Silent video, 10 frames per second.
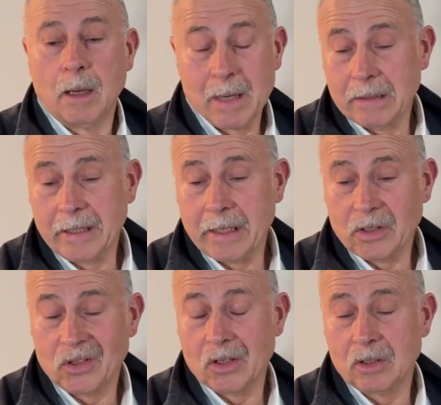antenna
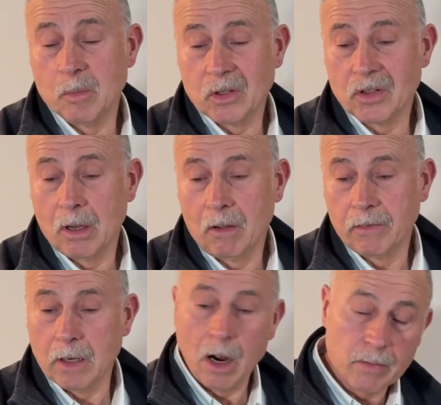system itself
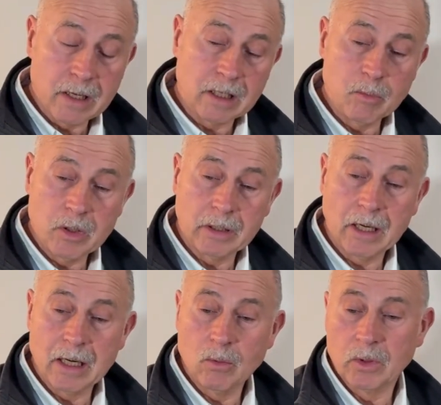and how they
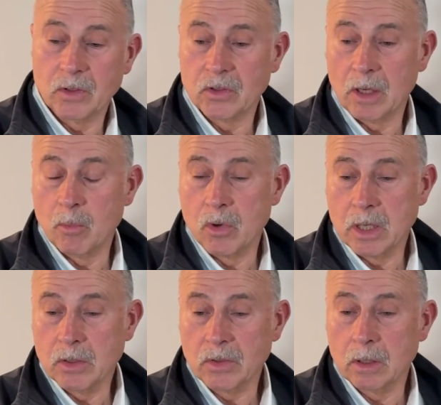communicated with the
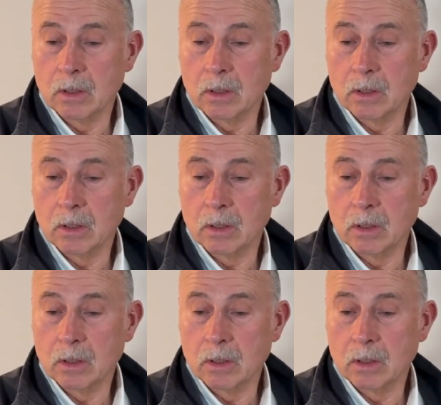submarines.